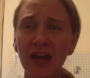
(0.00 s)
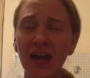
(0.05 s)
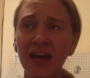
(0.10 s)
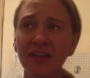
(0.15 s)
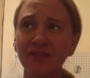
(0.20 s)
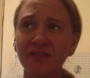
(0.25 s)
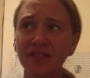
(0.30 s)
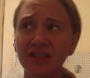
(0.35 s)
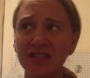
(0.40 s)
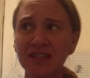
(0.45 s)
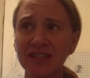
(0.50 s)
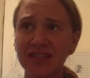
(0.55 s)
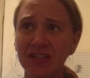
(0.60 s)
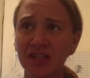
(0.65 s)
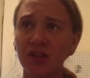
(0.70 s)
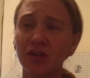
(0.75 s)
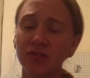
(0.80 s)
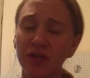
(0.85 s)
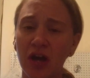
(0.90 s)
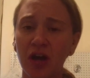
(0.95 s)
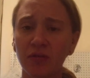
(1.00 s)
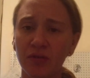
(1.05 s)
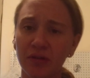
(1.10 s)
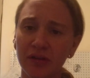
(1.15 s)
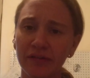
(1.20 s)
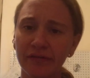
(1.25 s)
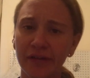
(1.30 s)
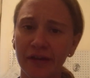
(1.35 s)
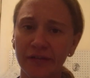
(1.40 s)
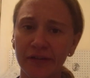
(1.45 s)
haven't, still not
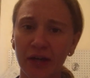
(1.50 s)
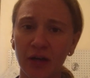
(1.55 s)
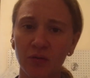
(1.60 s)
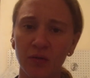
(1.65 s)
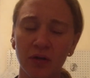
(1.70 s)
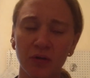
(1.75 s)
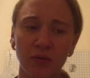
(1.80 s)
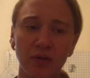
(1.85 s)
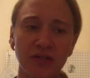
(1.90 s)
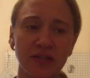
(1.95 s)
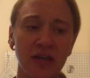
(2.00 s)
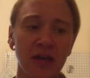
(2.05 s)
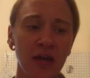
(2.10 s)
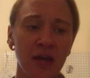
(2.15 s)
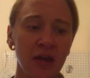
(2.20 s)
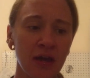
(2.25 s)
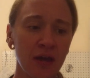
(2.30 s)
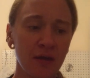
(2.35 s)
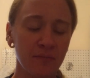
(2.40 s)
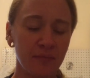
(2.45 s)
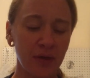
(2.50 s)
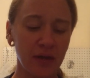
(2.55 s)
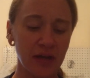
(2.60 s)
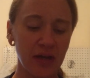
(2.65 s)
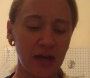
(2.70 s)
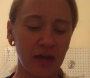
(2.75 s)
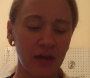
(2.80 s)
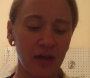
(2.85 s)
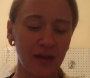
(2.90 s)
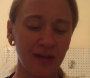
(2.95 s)
really found out what it was. But
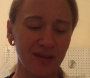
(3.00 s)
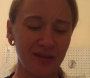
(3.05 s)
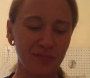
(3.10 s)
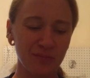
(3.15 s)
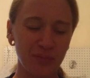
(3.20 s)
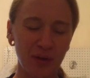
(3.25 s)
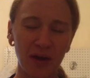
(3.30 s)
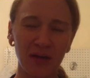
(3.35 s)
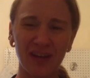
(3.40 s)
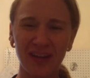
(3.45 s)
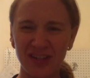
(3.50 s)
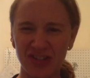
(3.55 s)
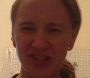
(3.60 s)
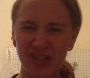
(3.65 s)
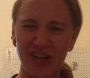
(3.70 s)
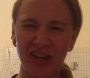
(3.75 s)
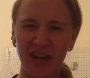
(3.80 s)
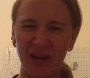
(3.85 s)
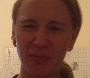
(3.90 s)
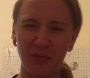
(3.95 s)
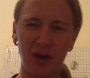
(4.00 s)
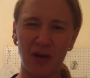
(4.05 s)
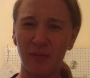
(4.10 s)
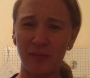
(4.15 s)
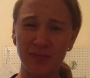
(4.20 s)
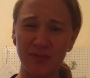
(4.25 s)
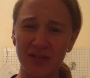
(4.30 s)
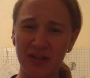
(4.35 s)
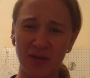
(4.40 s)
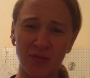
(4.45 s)
uh, probably G I
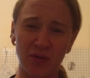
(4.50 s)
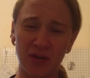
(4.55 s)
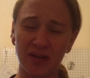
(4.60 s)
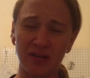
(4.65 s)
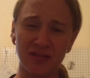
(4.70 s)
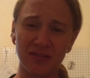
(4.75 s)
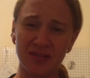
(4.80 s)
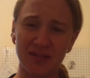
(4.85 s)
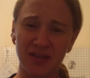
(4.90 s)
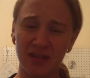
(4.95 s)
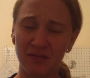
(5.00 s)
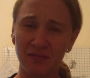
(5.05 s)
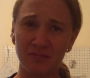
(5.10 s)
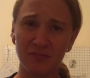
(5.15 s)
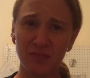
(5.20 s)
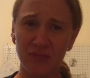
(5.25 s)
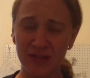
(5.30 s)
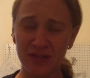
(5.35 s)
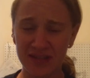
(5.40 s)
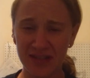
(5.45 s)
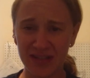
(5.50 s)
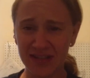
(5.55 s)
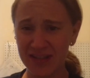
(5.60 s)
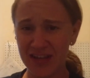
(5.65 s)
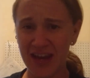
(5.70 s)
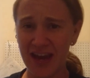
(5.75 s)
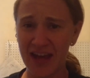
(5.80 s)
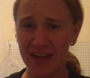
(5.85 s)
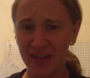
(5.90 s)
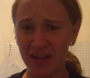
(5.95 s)
problems. I wanted, so, since
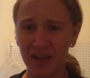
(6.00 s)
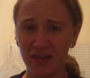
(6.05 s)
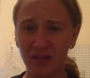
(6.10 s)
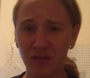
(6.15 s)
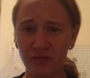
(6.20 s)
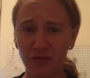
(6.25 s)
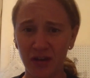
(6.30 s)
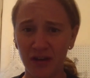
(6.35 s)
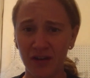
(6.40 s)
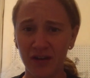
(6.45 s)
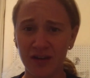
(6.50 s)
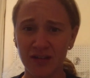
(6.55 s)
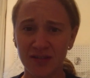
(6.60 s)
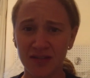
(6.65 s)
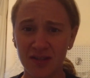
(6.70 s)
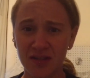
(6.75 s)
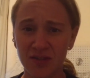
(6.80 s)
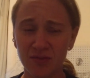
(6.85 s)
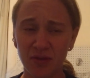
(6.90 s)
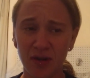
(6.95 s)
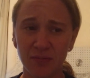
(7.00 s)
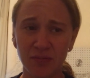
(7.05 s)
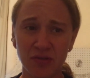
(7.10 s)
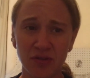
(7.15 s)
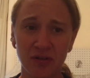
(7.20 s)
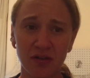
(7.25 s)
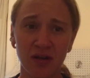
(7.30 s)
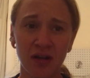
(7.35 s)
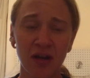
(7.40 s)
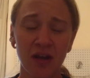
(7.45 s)
I had that ovarian cyst
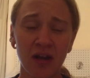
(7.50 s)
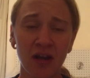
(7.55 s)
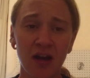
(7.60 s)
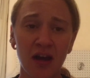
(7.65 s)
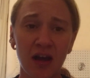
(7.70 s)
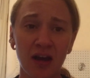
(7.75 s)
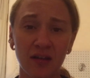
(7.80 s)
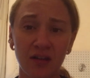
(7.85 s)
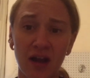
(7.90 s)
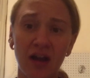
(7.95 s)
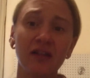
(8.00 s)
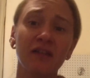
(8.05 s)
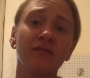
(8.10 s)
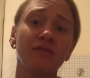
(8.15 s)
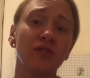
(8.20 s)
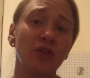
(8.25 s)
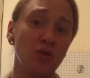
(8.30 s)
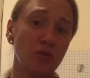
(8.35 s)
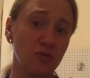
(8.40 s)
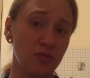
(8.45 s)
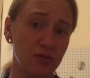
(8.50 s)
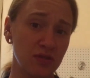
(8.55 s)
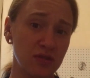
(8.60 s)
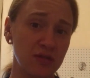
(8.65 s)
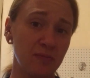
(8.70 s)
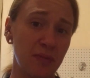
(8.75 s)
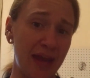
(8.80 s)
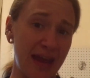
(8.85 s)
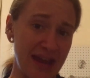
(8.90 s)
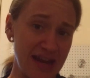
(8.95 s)
rupture, a lot of
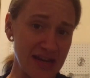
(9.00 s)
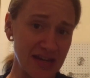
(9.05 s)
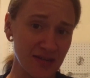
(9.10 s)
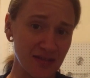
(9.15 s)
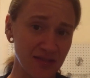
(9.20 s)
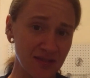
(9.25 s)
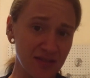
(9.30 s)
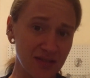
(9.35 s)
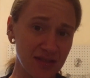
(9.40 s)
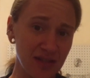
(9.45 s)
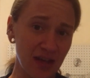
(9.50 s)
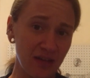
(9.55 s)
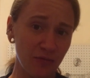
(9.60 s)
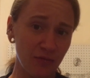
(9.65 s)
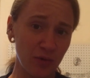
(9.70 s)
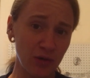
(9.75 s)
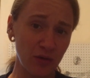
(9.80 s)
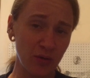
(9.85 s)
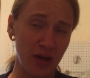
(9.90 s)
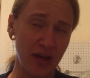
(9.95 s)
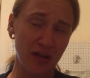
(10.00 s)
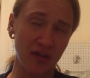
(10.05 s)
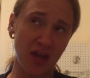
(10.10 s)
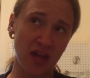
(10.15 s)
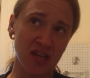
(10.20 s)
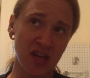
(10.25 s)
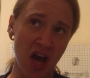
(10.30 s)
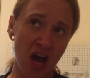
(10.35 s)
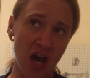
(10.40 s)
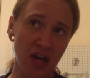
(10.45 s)
those pains have went away.
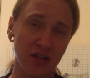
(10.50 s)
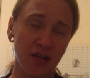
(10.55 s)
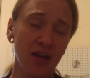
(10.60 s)
Thank God.